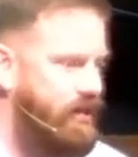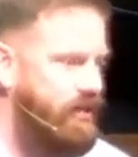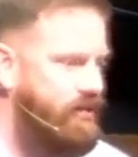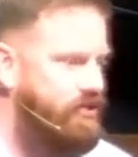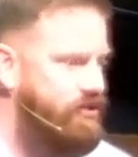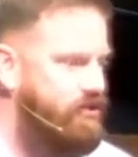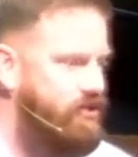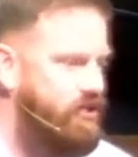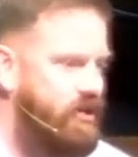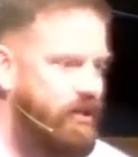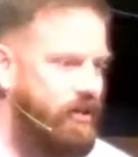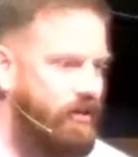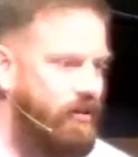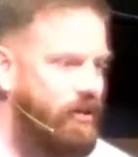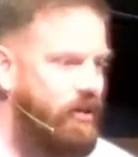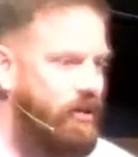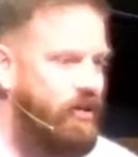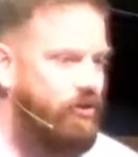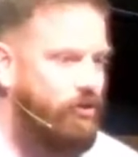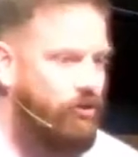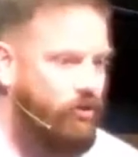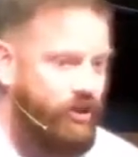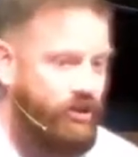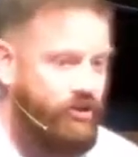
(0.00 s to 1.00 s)
see
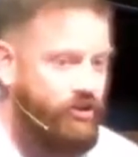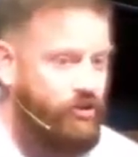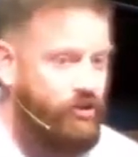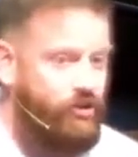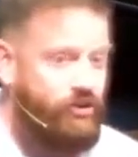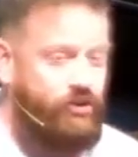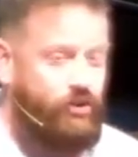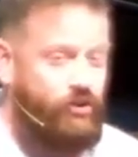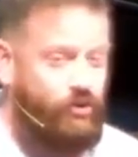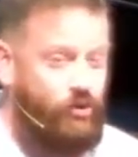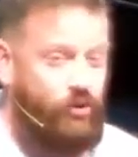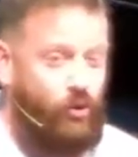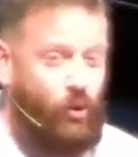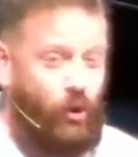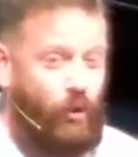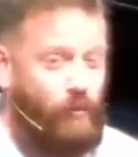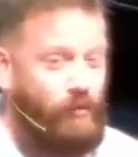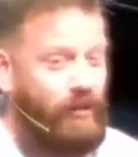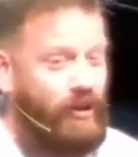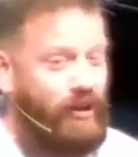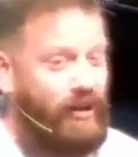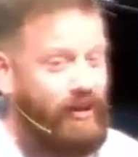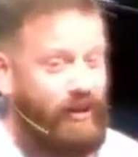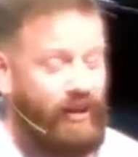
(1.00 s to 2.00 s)
Christians who
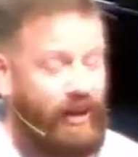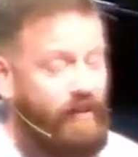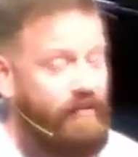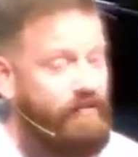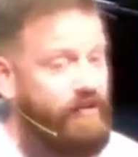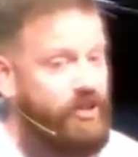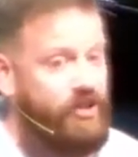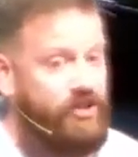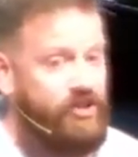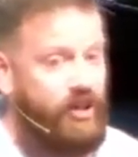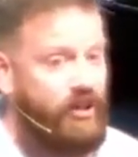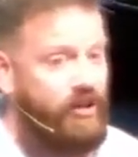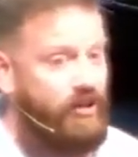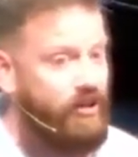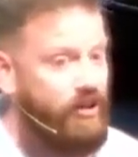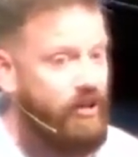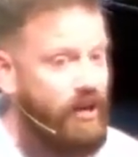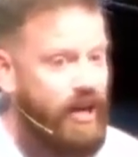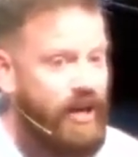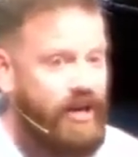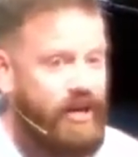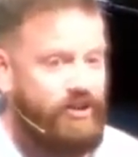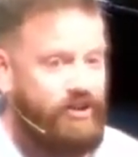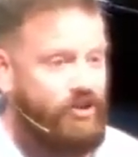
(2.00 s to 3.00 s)
normally love each other
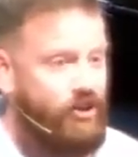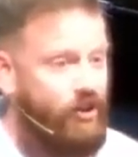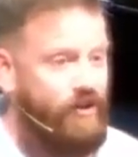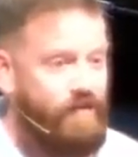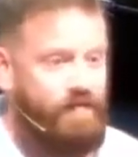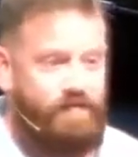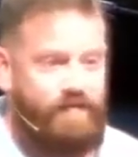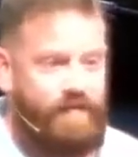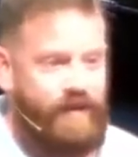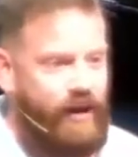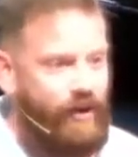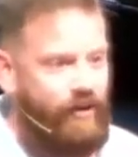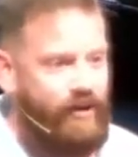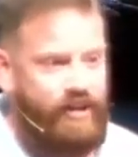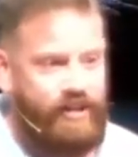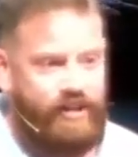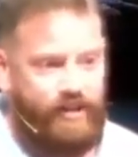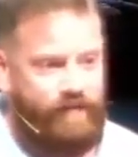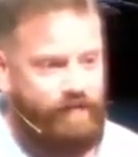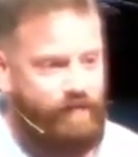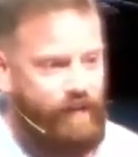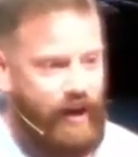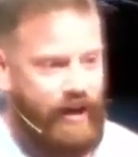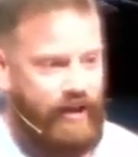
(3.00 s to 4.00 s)
turn very
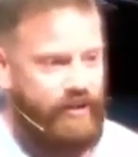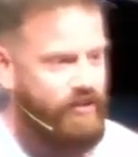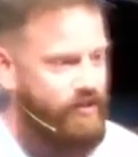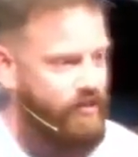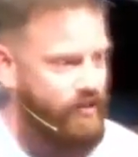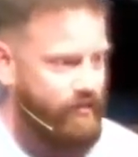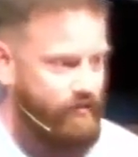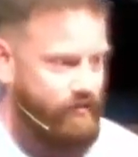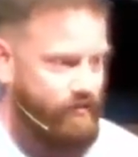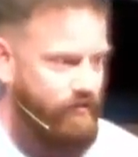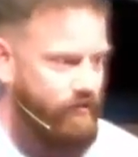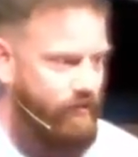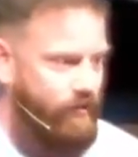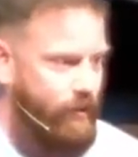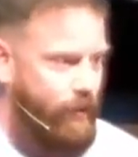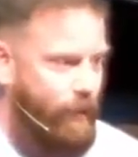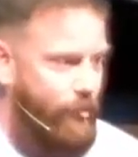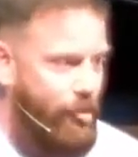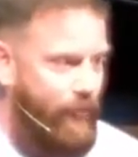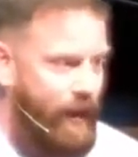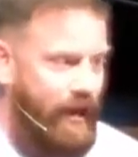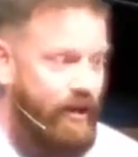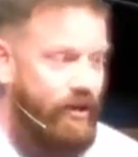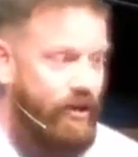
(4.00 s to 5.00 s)
divisive
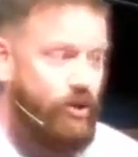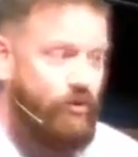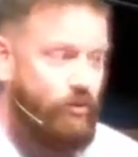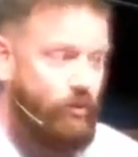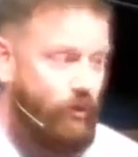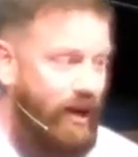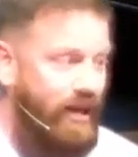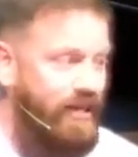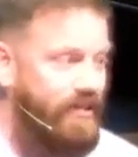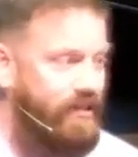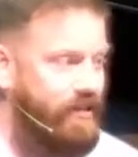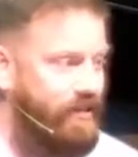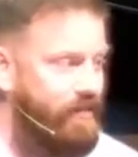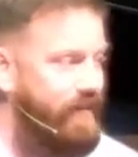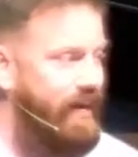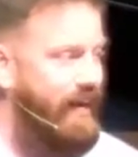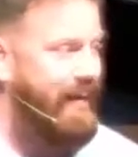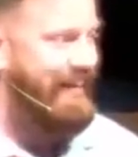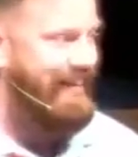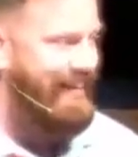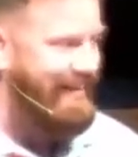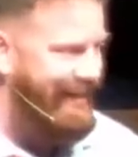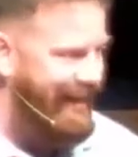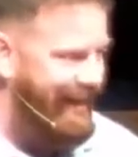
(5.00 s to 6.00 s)
and aggressive
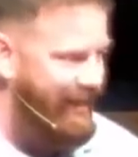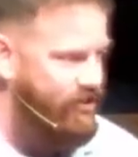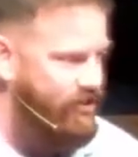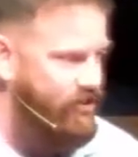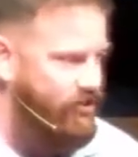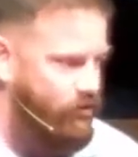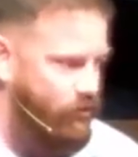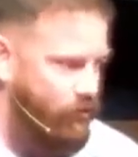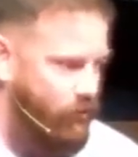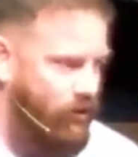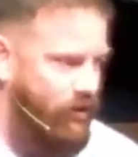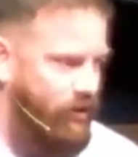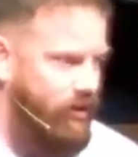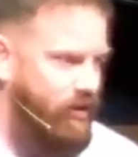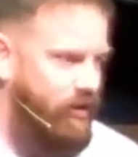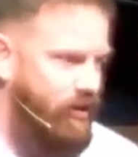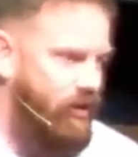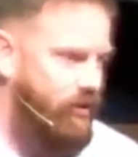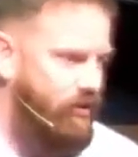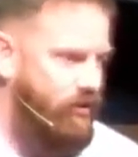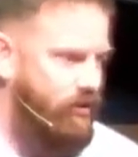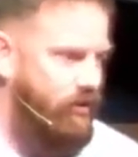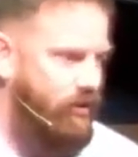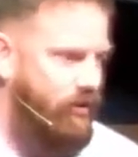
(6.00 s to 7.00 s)
against one
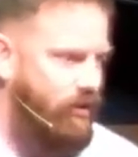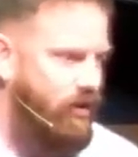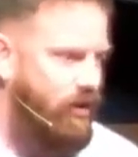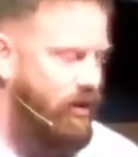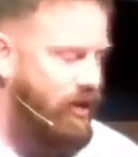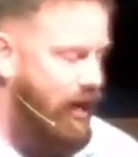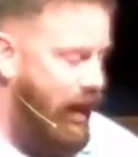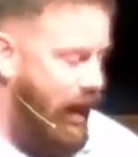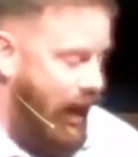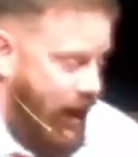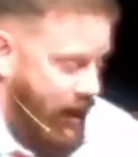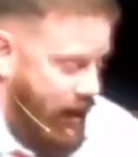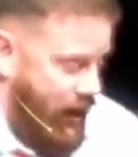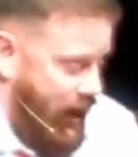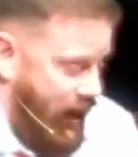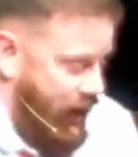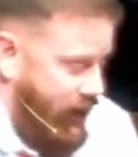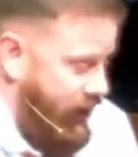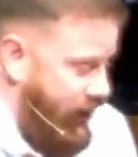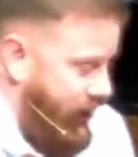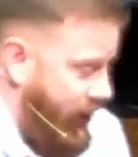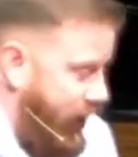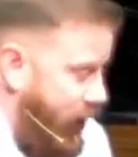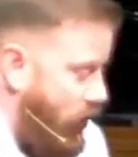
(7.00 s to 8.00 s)
another. I, I
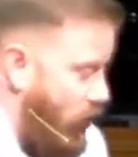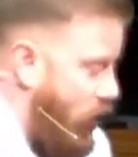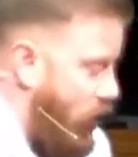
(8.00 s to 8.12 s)
hear